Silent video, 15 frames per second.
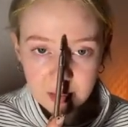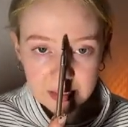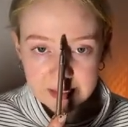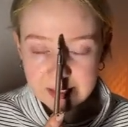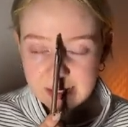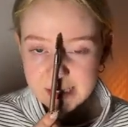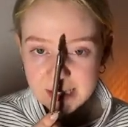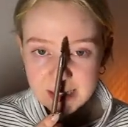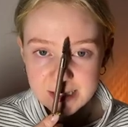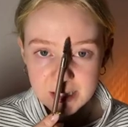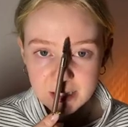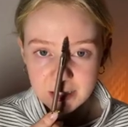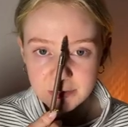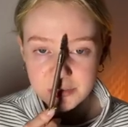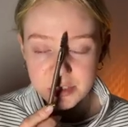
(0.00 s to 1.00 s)
because that's
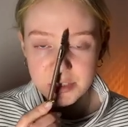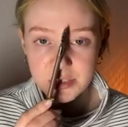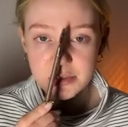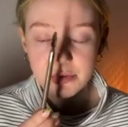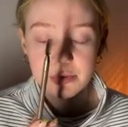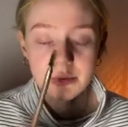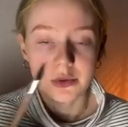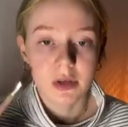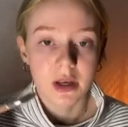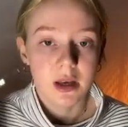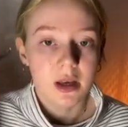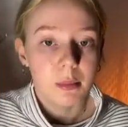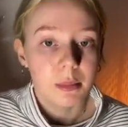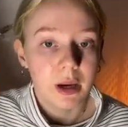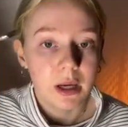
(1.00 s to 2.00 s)
easy enough to do,
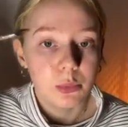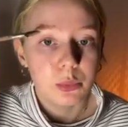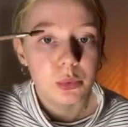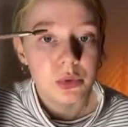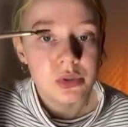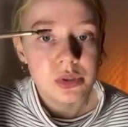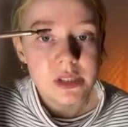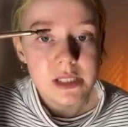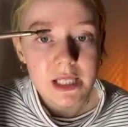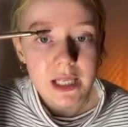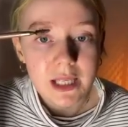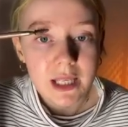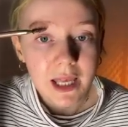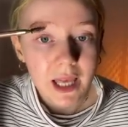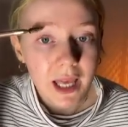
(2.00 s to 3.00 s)
but I wouldn't
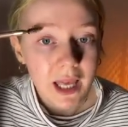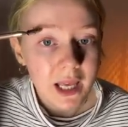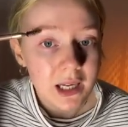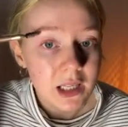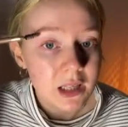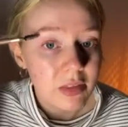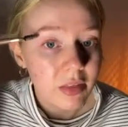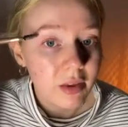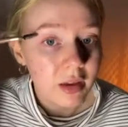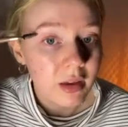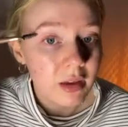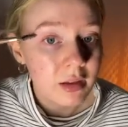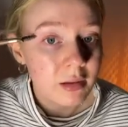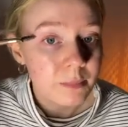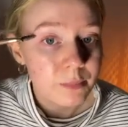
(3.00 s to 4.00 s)
take
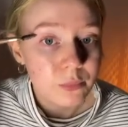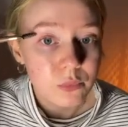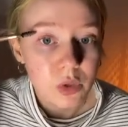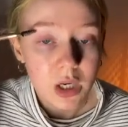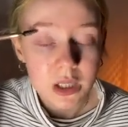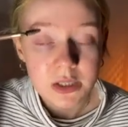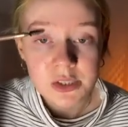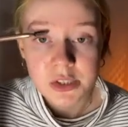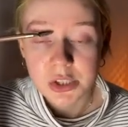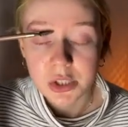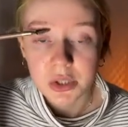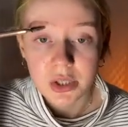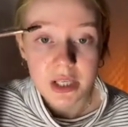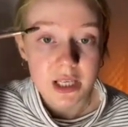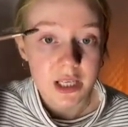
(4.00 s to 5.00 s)
anything
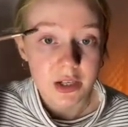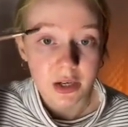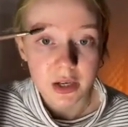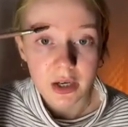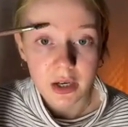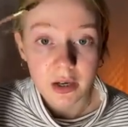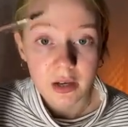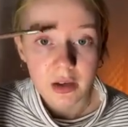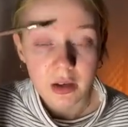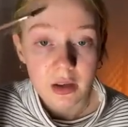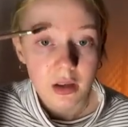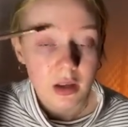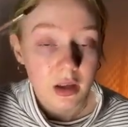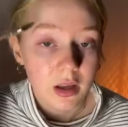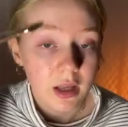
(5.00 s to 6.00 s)
under here
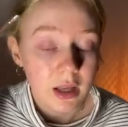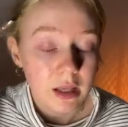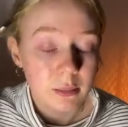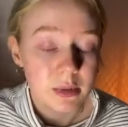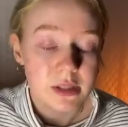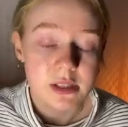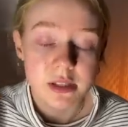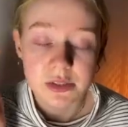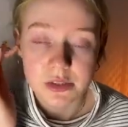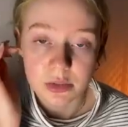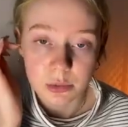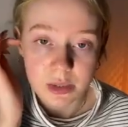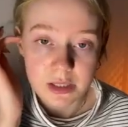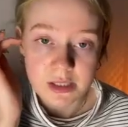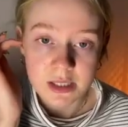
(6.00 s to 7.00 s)
because it's
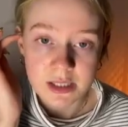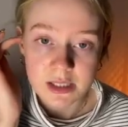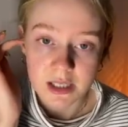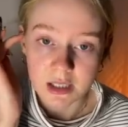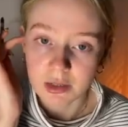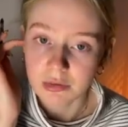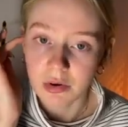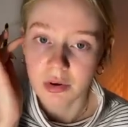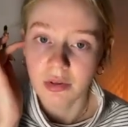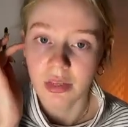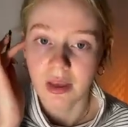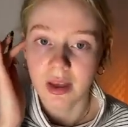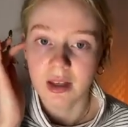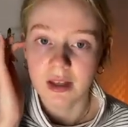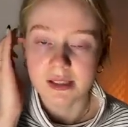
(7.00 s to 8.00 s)
so easy to take the wrong
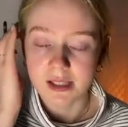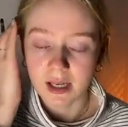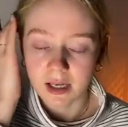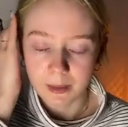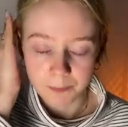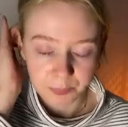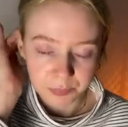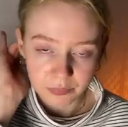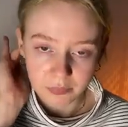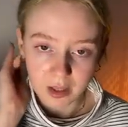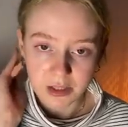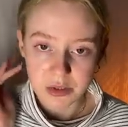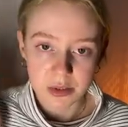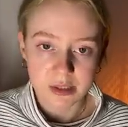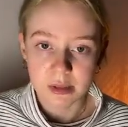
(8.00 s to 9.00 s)
thing, because I
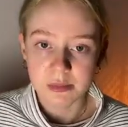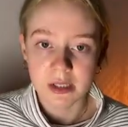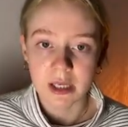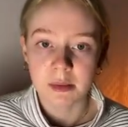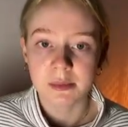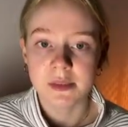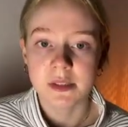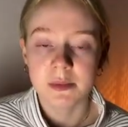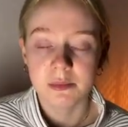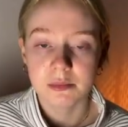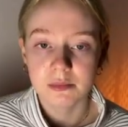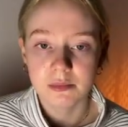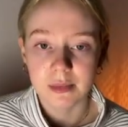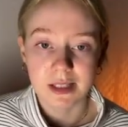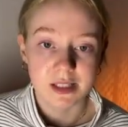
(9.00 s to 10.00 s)
do it sometimes.
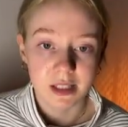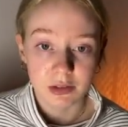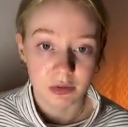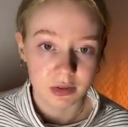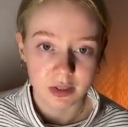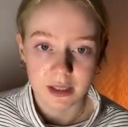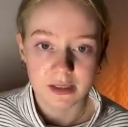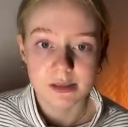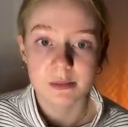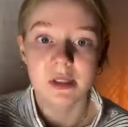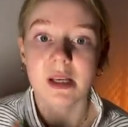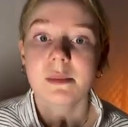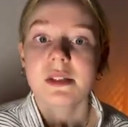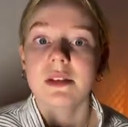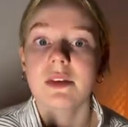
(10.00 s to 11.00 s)
I take the wrong thing
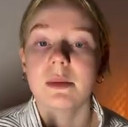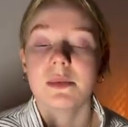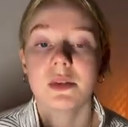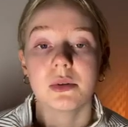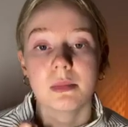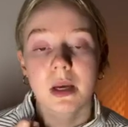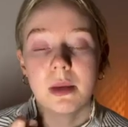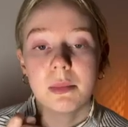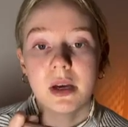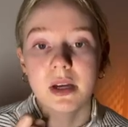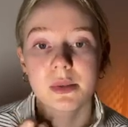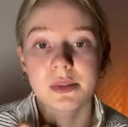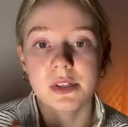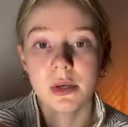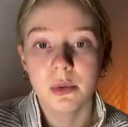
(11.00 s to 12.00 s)
sometimes if I'm doing my
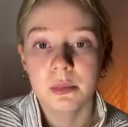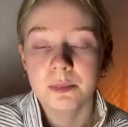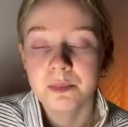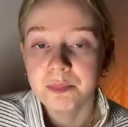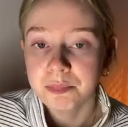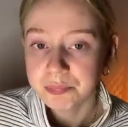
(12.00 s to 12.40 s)
brows. So